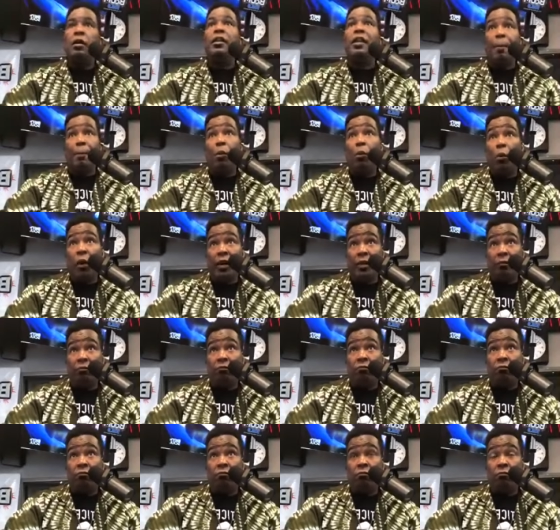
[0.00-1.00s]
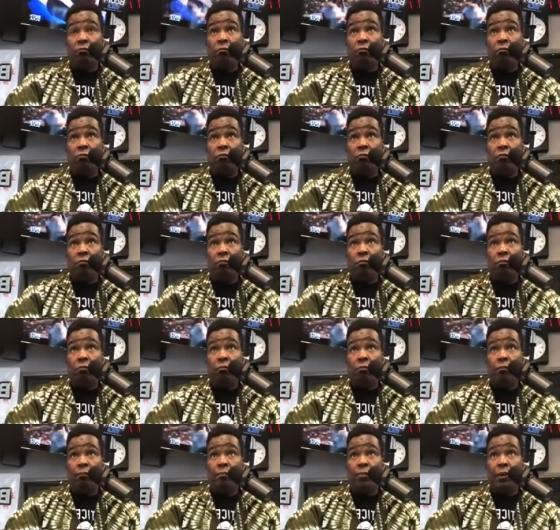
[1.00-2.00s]
Number 1,
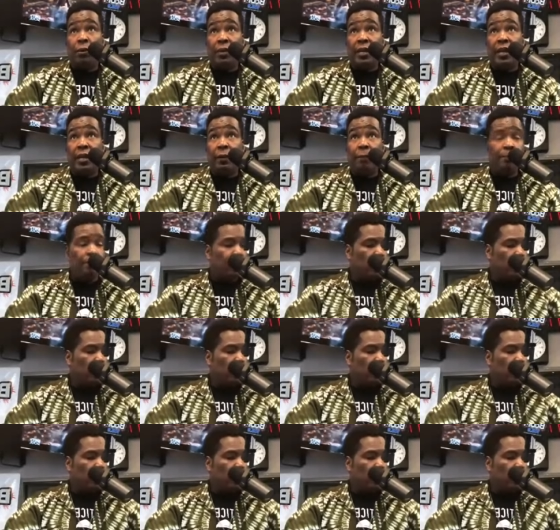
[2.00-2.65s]
okay,